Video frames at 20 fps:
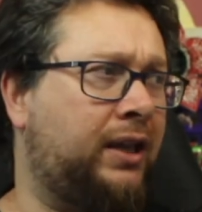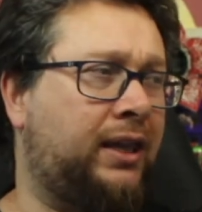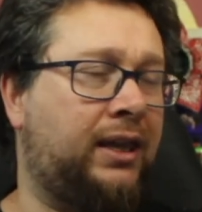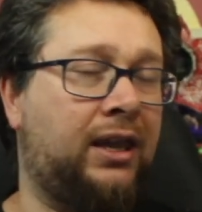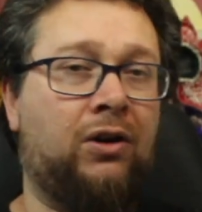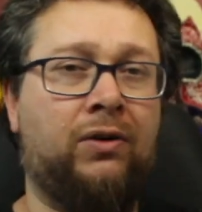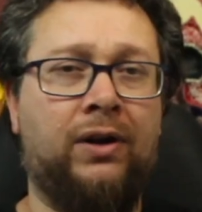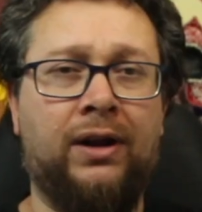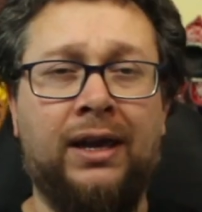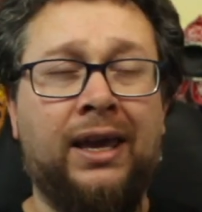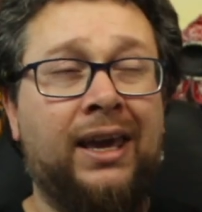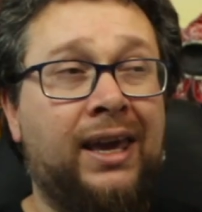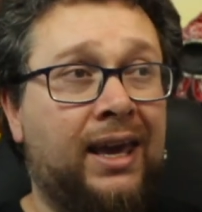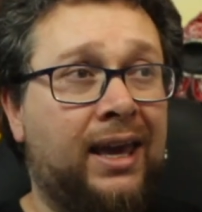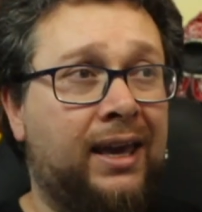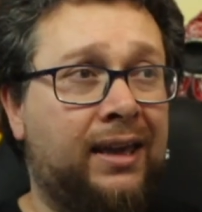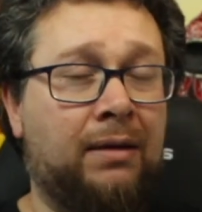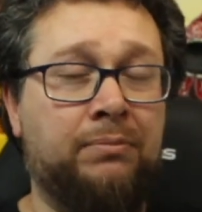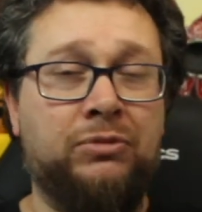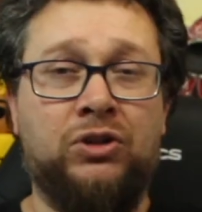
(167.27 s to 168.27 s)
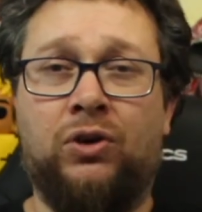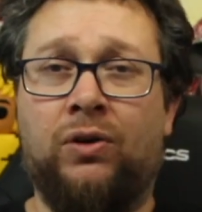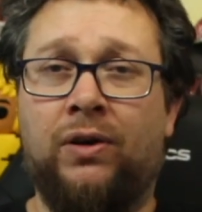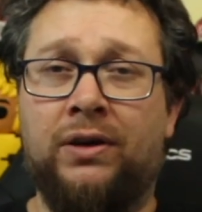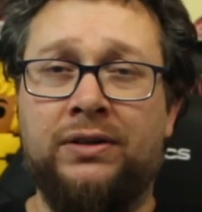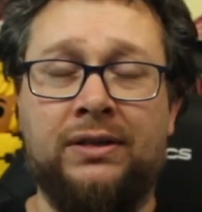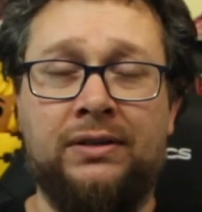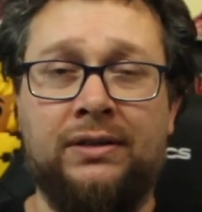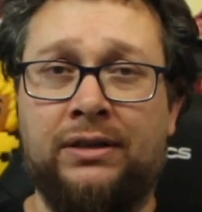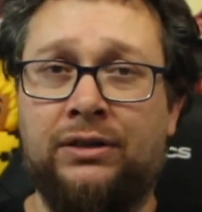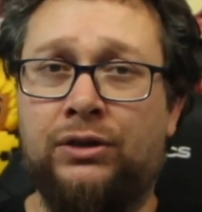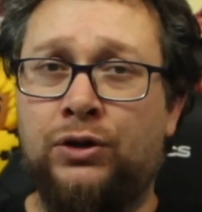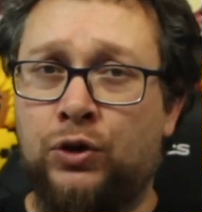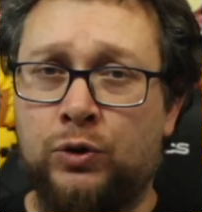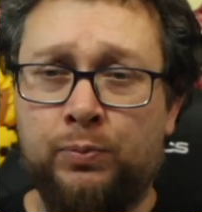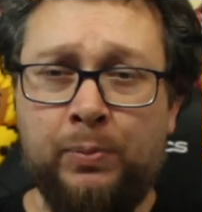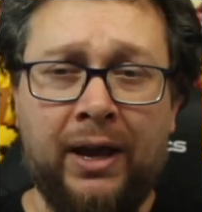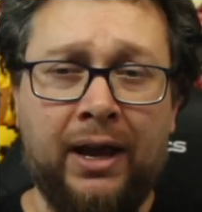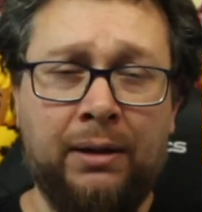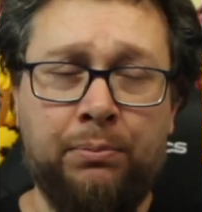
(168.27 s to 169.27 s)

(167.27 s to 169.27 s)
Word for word: Kira comes across as a douchebag